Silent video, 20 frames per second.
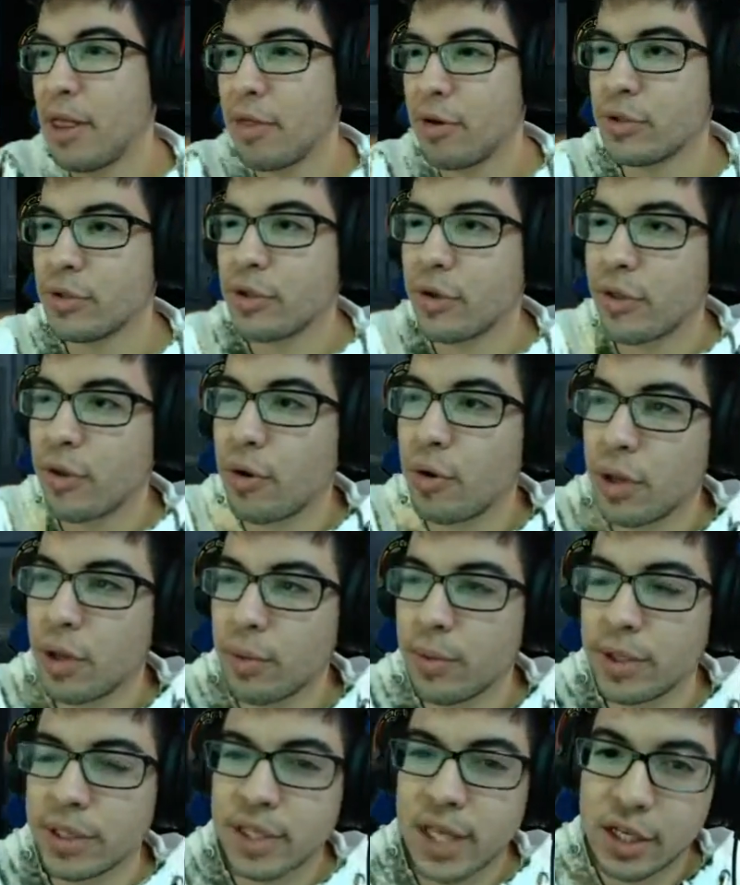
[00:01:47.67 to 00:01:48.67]
Those are the only
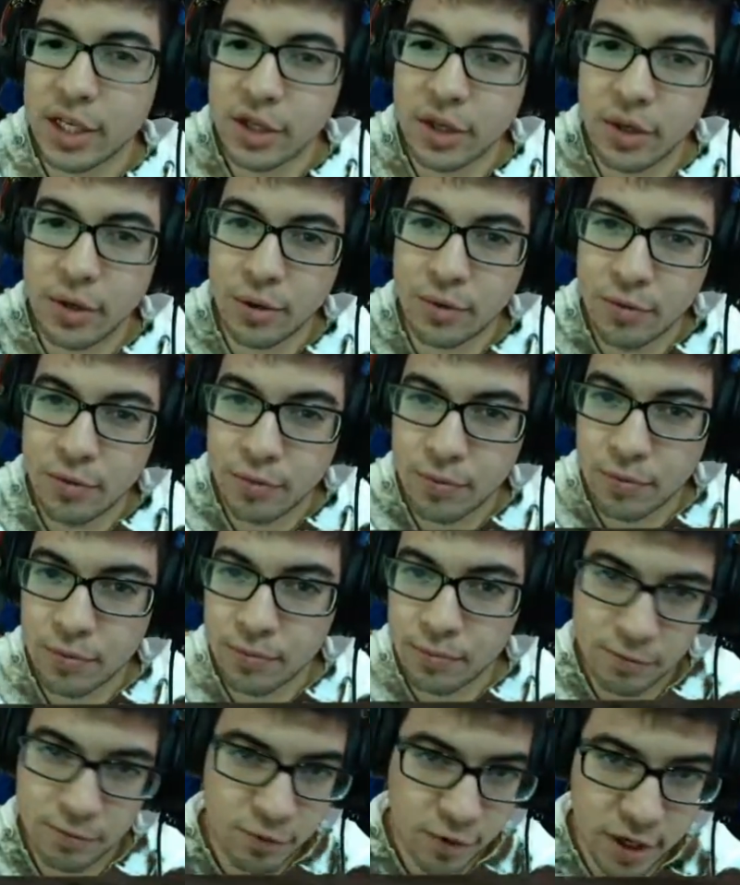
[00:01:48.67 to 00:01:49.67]
ones that should go
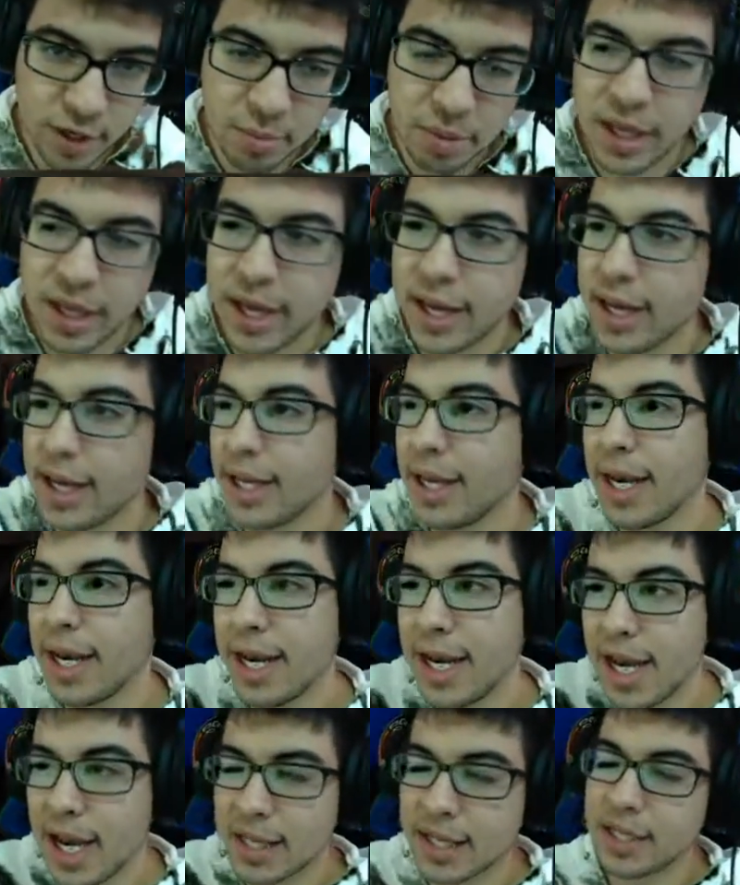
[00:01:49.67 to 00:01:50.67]
free to play,
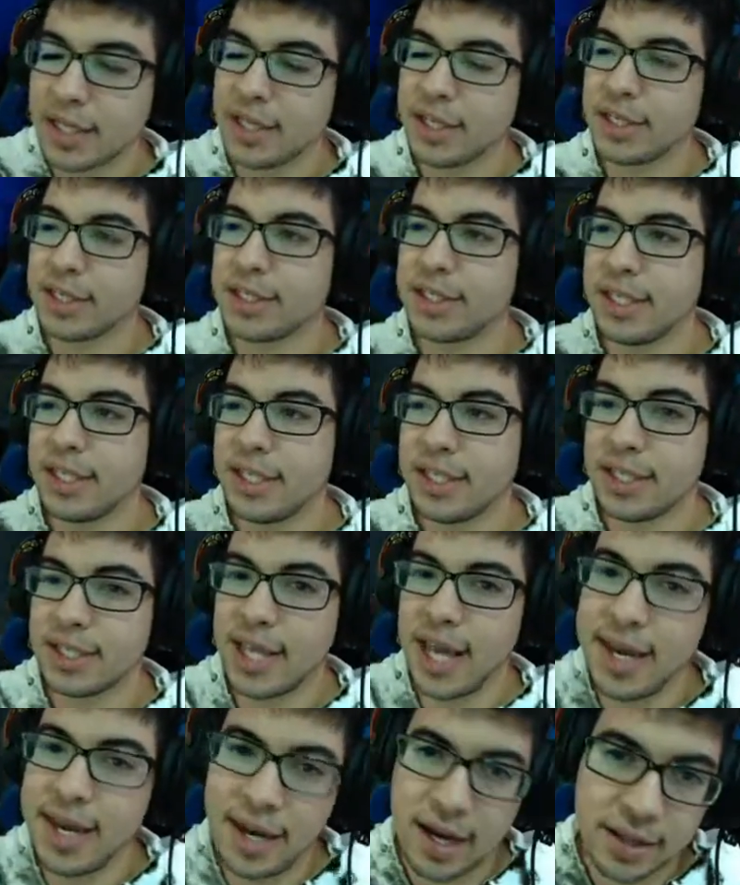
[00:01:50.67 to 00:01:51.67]
not the DLCs,
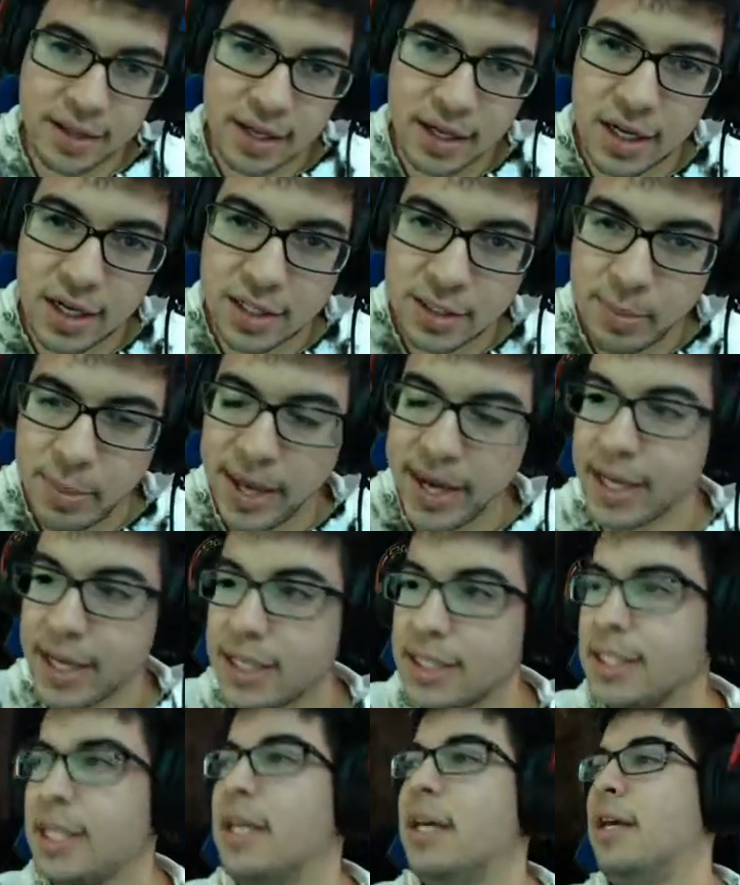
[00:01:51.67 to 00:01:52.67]
and not the
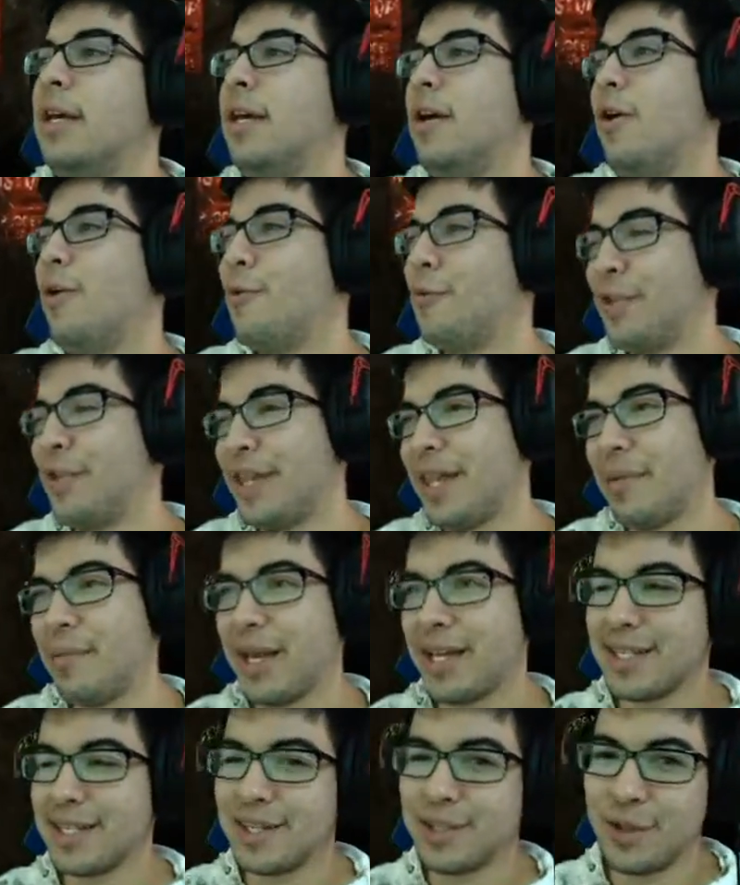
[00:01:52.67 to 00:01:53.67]
cosmetics. Hopefully that
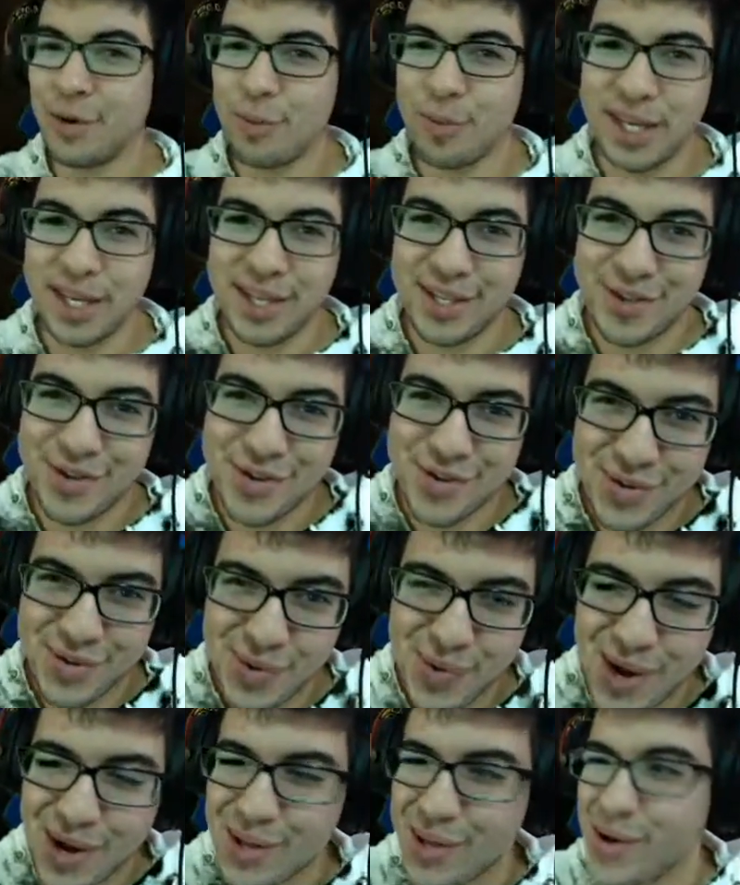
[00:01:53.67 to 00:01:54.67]
makes it a little bit easier to
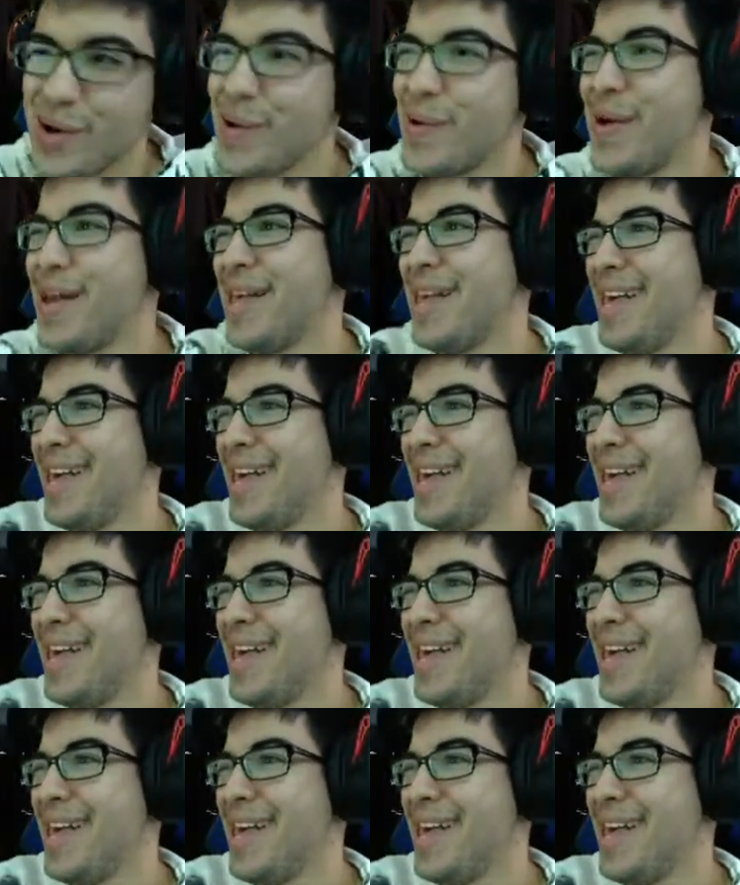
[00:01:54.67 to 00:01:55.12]
swallow.